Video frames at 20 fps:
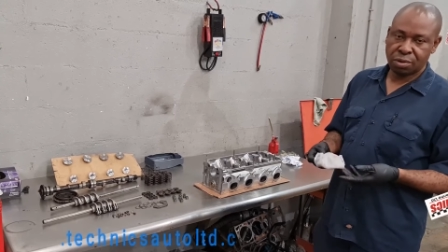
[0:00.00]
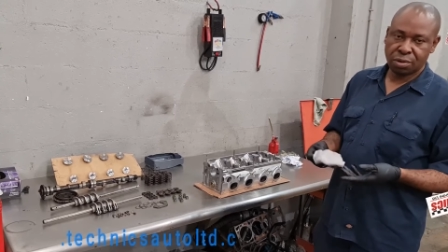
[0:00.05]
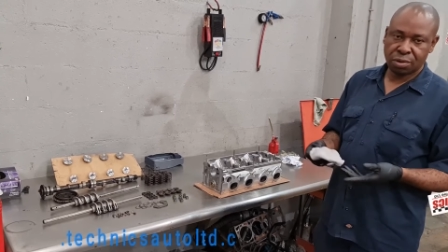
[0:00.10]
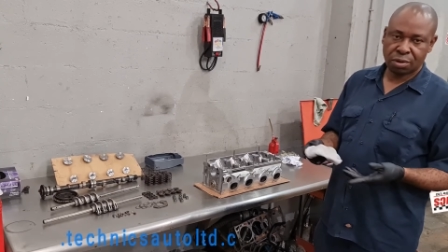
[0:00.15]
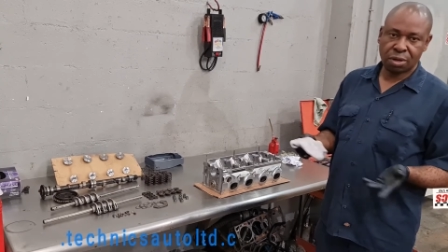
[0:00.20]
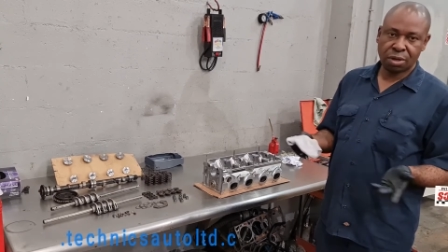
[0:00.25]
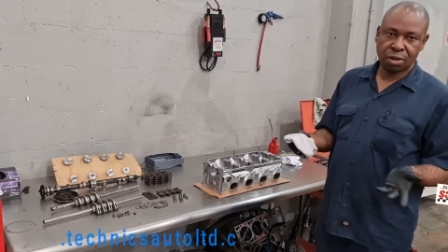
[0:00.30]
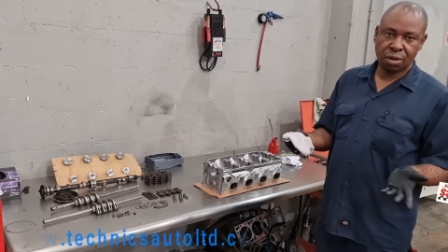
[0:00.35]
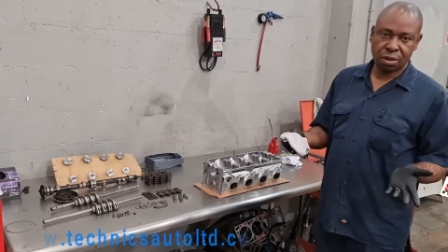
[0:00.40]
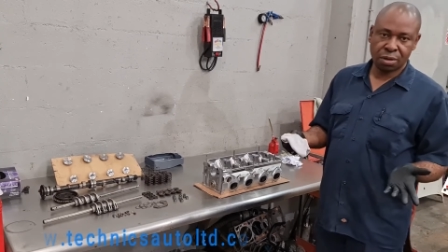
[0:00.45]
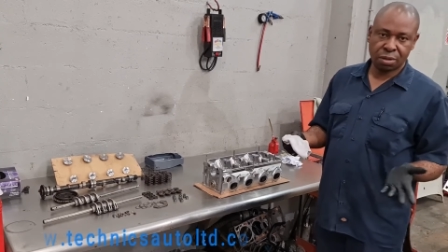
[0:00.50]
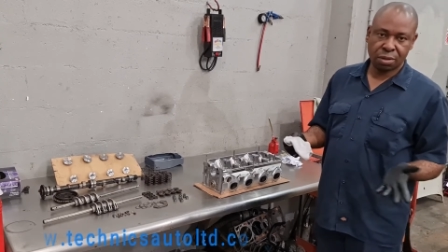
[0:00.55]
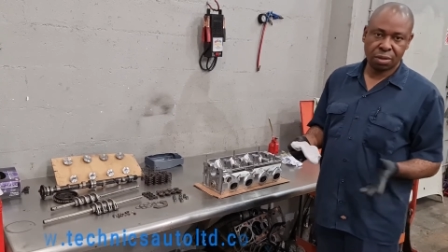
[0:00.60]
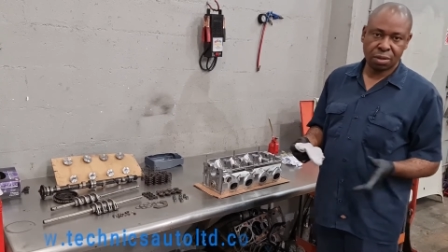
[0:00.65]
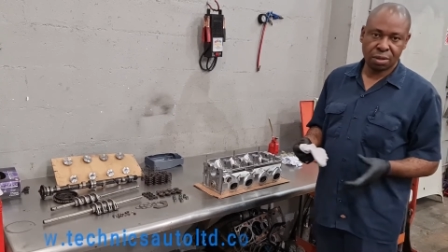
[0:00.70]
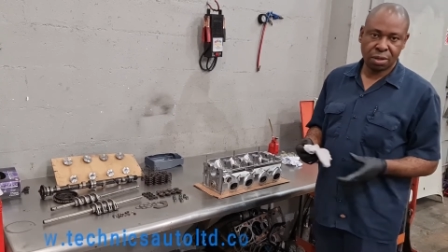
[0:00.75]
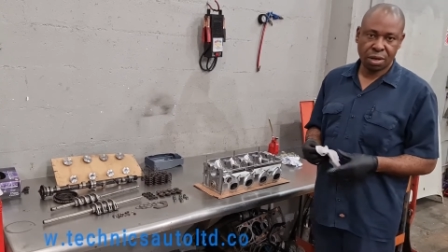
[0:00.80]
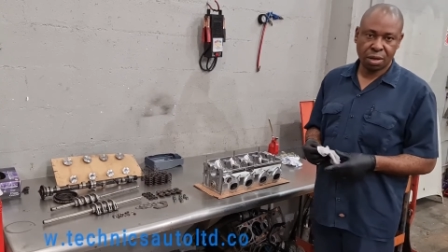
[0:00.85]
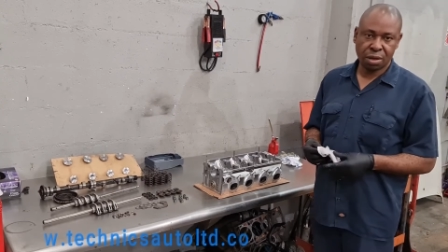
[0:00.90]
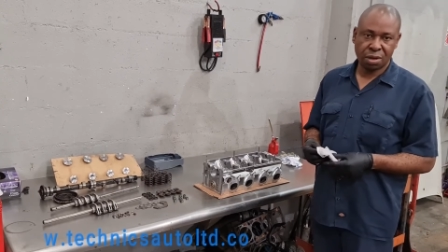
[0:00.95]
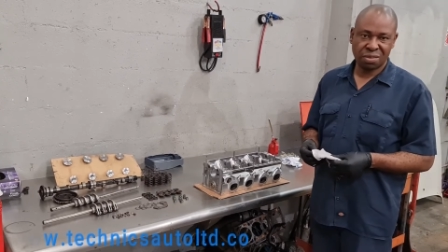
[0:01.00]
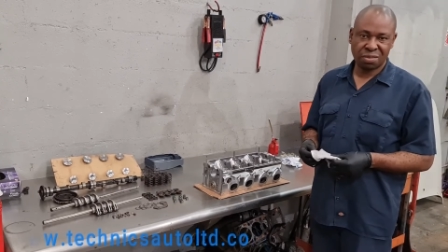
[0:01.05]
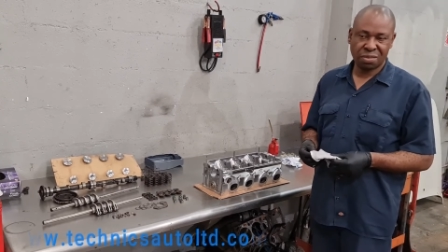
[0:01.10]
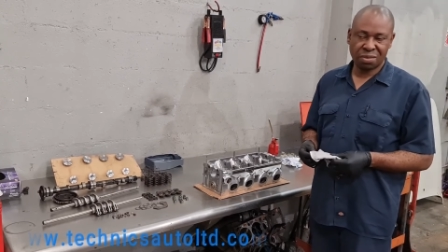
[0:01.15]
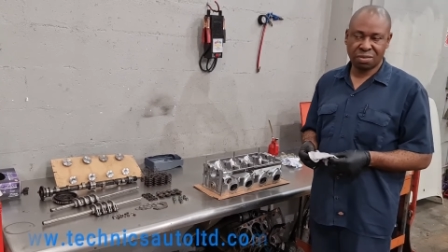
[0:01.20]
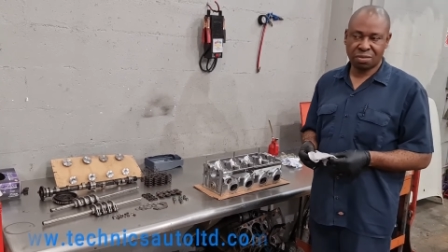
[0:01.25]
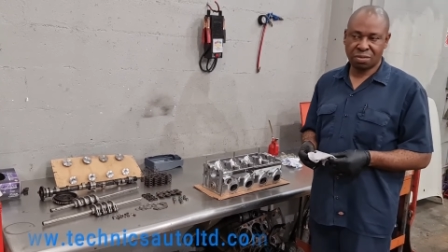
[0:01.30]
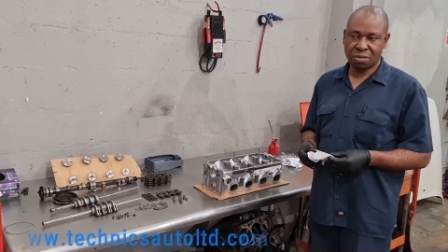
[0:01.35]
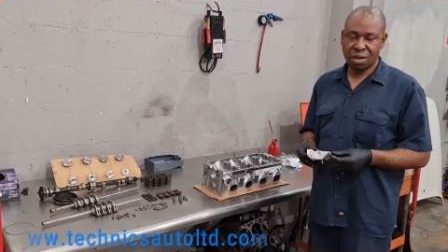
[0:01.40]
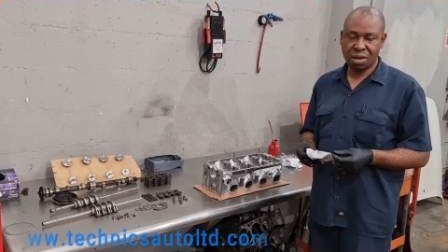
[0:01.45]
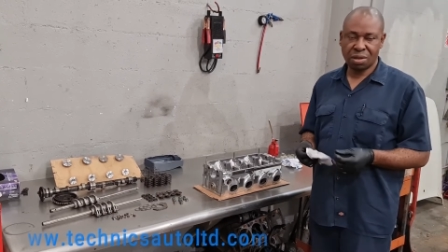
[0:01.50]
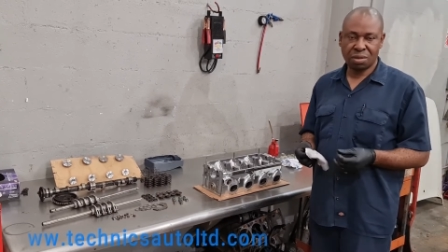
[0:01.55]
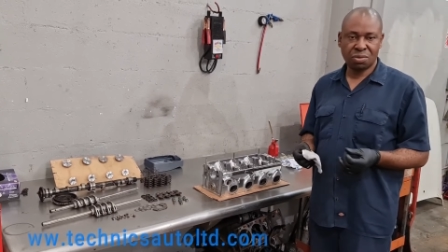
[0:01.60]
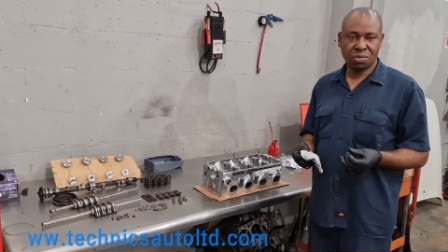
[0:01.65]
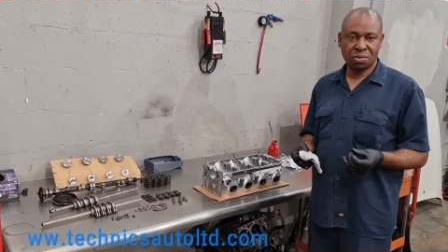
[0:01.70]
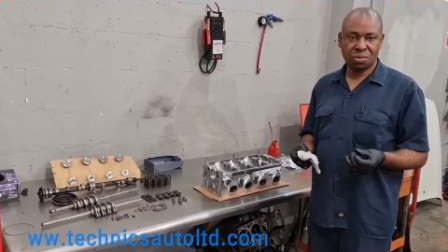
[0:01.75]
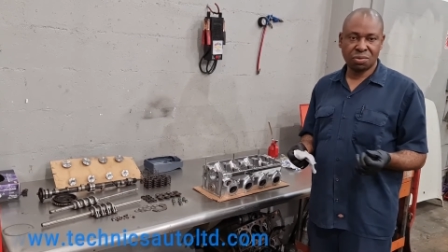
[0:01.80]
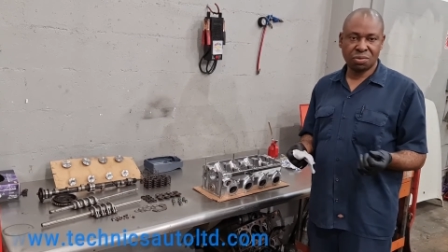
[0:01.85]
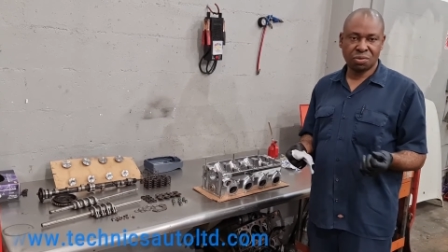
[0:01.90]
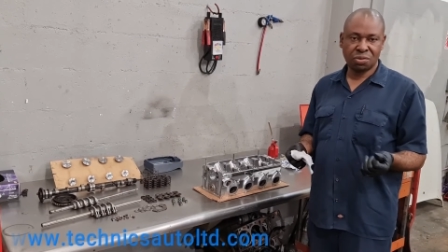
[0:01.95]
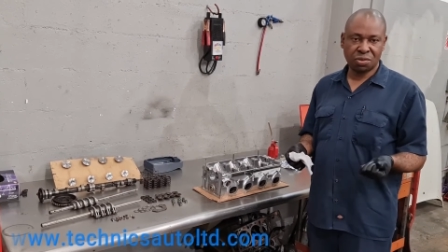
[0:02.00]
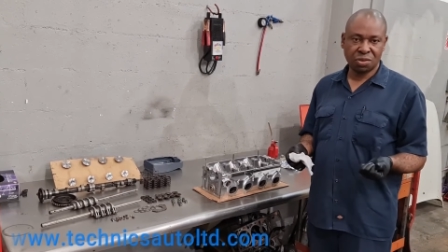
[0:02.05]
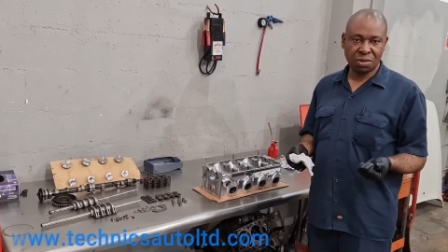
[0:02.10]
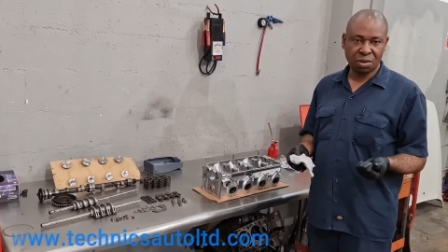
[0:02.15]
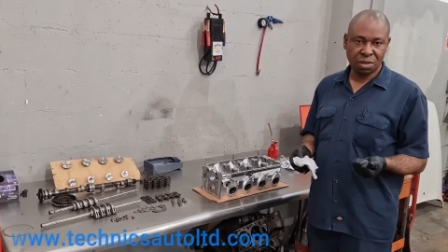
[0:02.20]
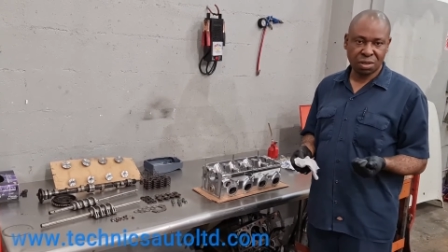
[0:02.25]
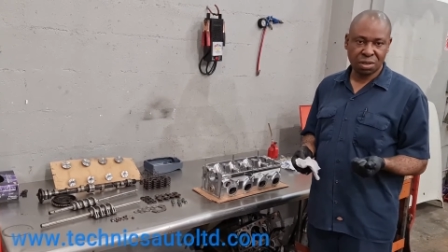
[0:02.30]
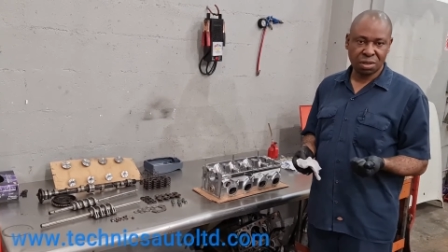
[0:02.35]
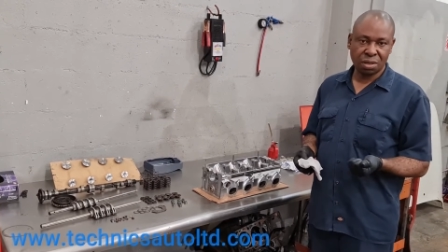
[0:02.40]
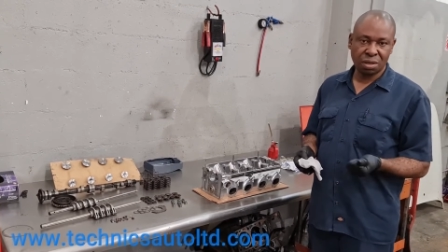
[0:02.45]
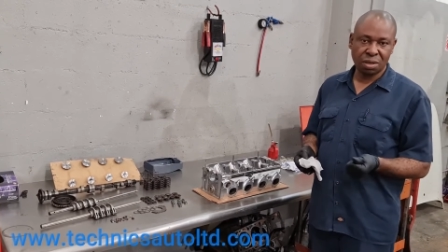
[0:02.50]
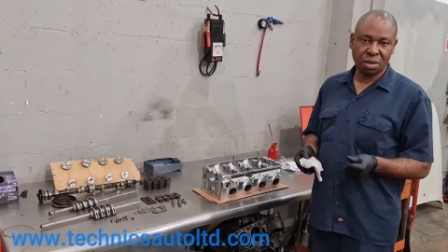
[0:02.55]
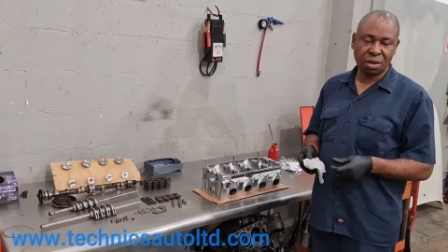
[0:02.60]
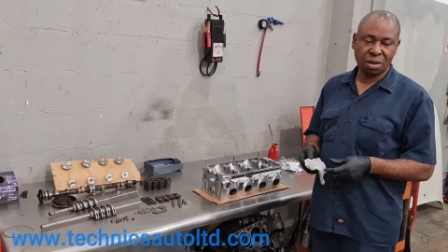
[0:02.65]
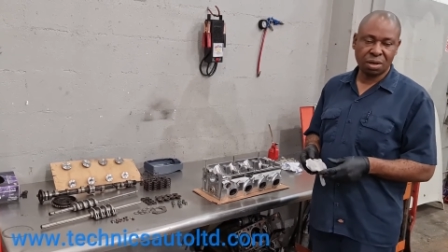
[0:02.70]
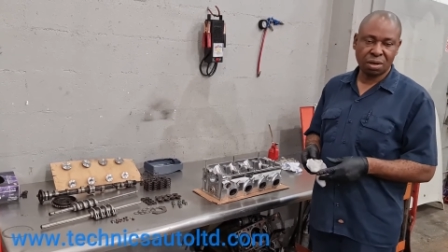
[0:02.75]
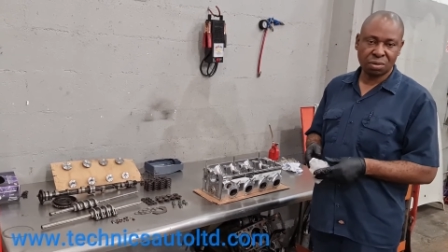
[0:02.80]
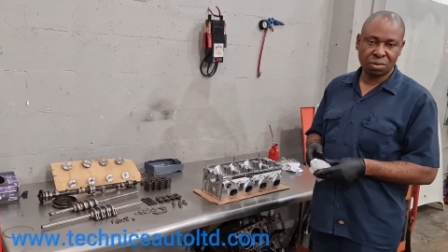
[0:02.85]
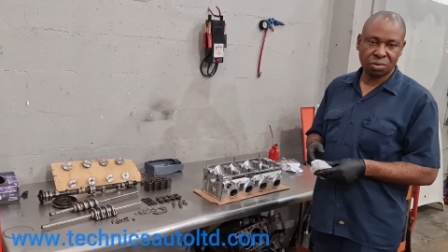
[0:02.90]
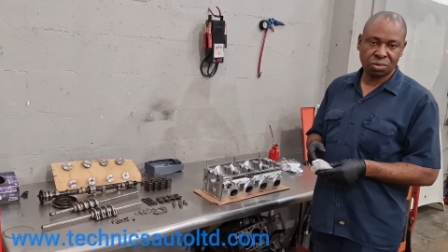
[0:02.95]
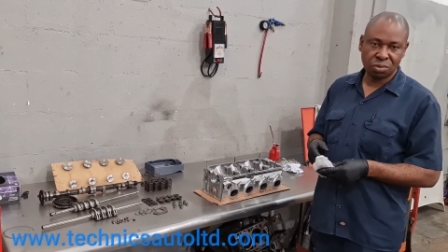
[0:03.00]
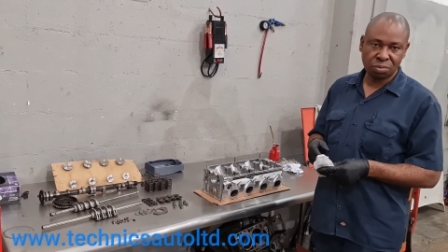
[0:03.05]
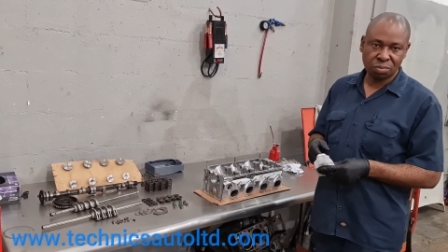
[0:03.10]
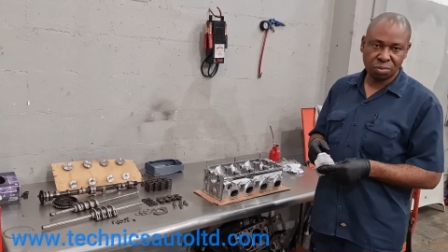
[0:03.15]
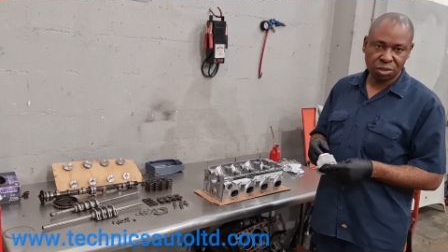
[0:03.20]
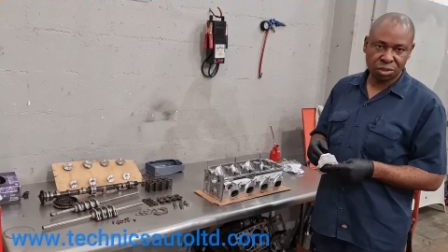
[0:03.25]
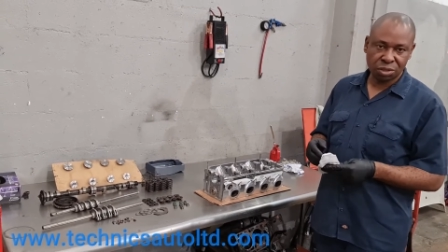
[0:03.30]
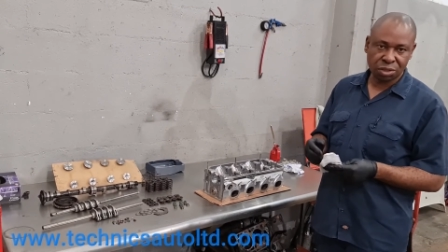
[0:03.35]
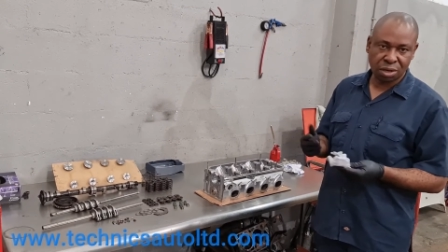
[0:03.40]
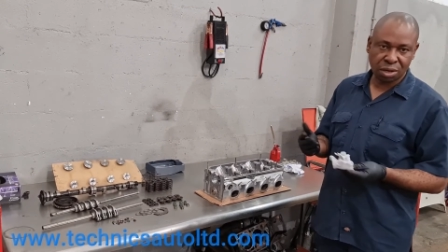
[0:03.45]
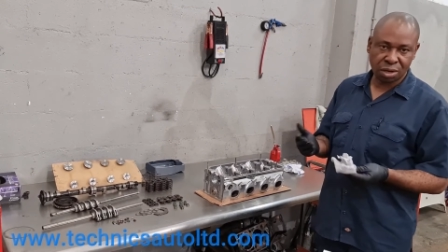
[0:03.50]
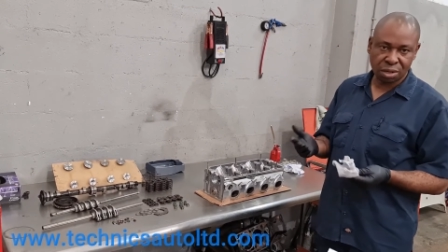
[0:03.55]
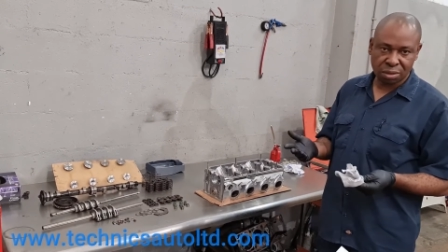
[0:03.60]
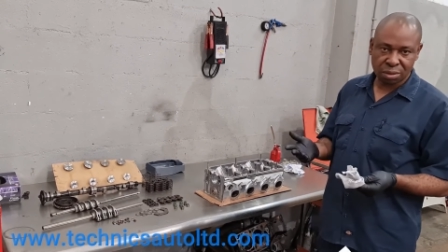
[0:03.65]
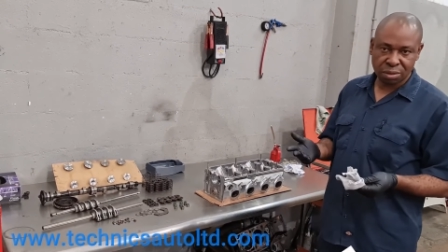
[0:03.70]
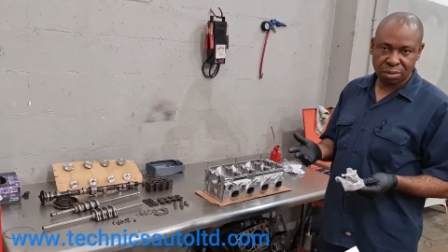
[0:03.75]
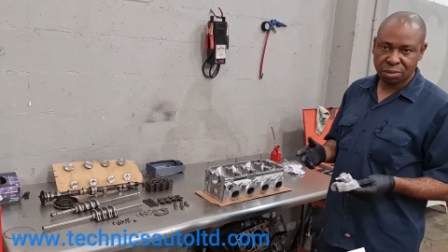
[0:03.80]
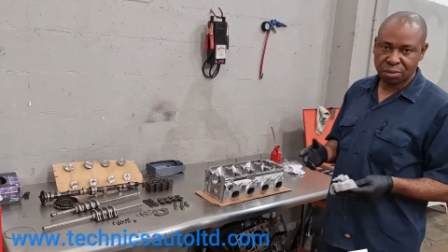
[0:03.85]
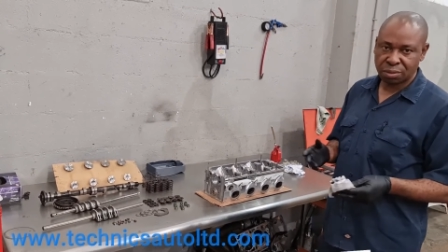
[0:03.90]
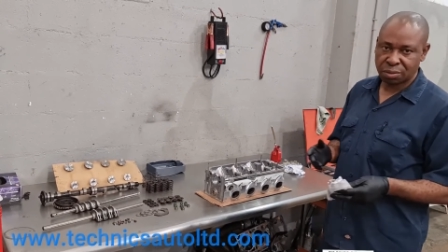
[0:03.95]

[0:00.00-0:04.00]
cloth, long as it's not too silky or too much cotton.